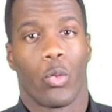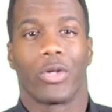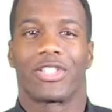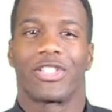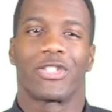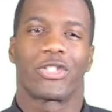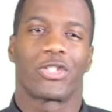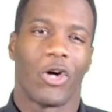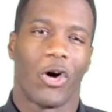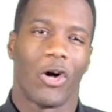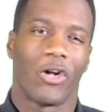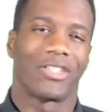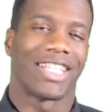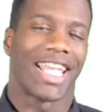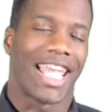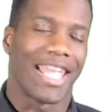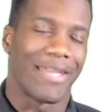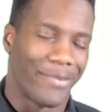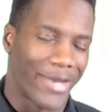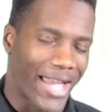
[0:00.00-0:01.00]
which is called
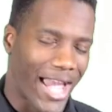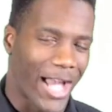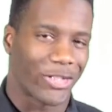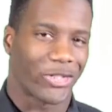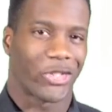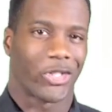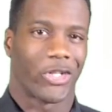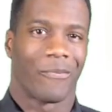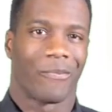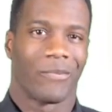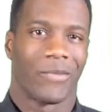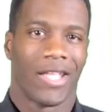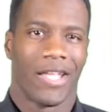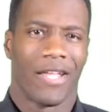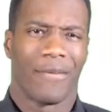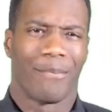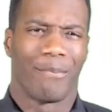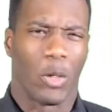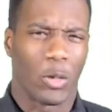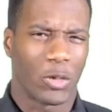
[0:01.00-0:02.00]
a batch.
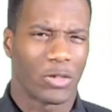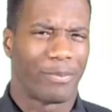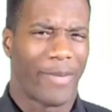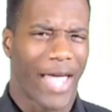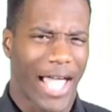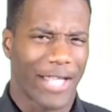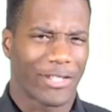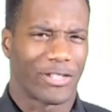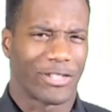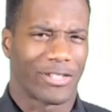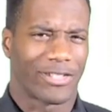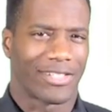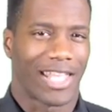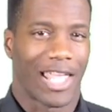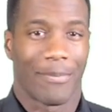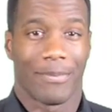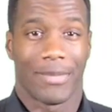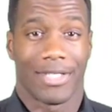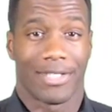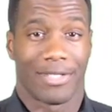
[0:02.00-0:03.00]
Most batches
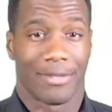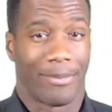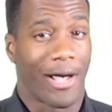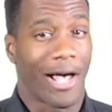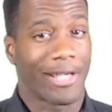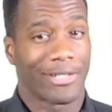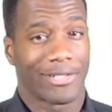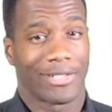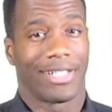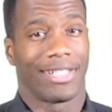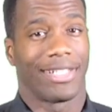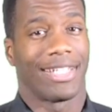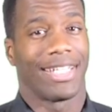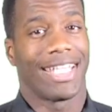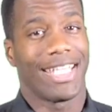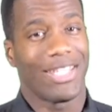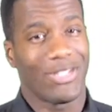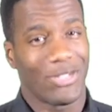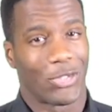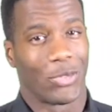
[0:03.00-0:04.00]
can be deposited
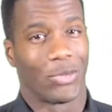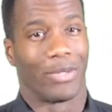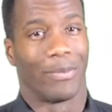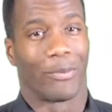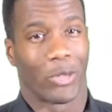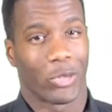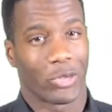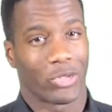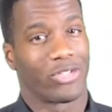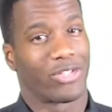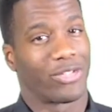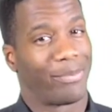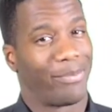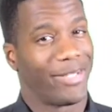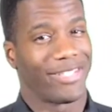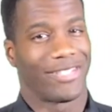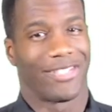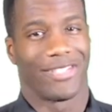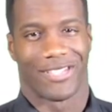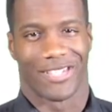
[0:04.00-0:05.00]
into the merchant's
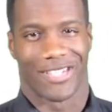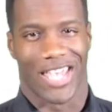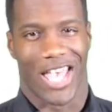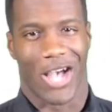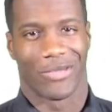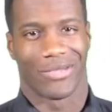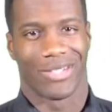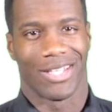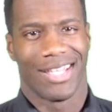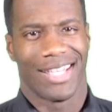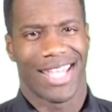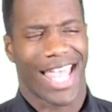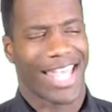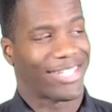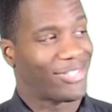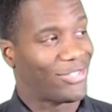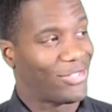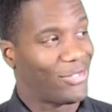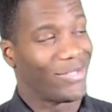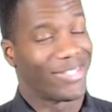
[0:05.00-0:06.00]
business account
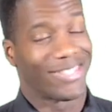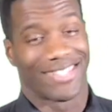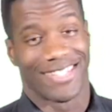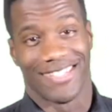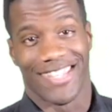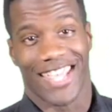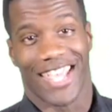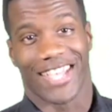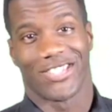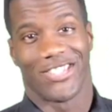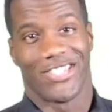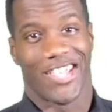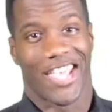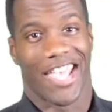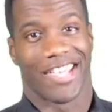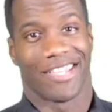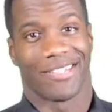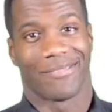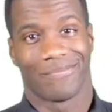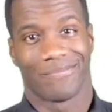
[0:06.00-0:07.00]
as soon as the next
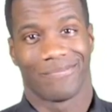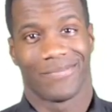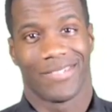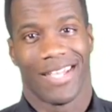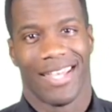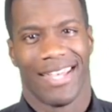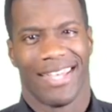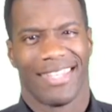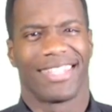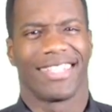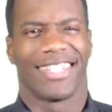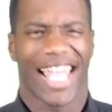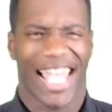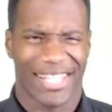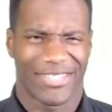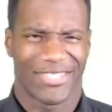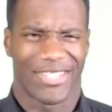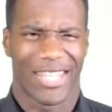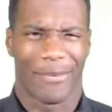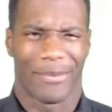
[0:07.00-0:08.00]
day. The
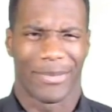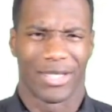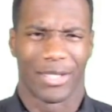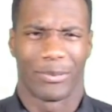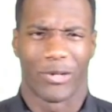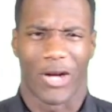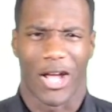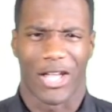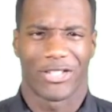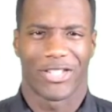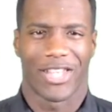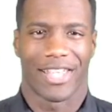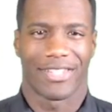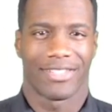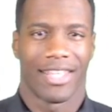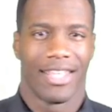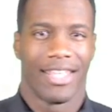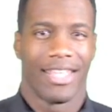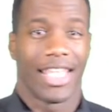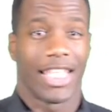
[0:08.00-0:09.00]
last step in the
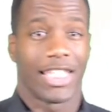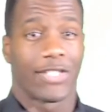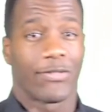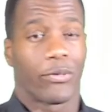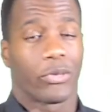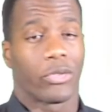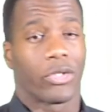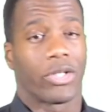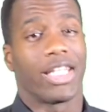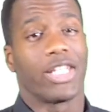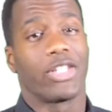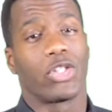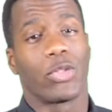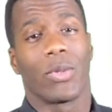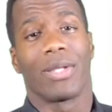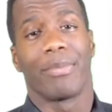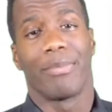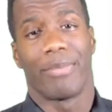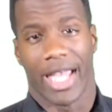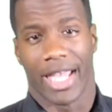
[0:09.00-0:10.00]
process is for the
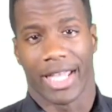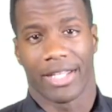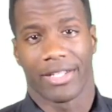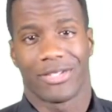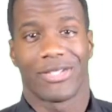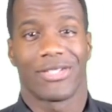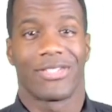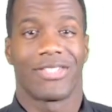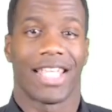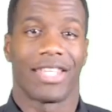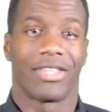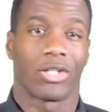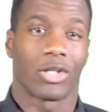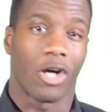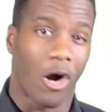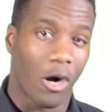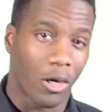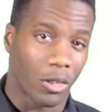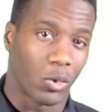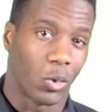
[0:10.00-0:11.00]
issuing bank to send the
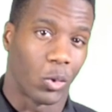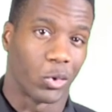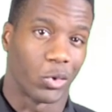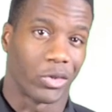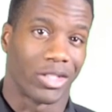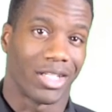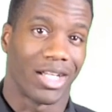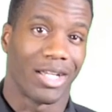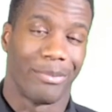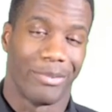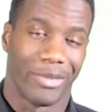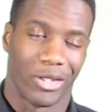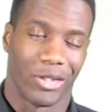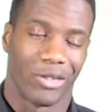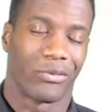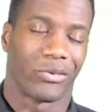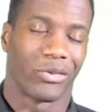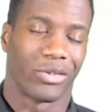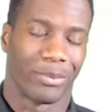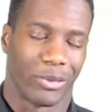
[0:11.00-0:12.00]
cardholder a
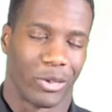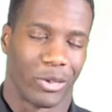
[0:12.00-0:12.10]
bill for the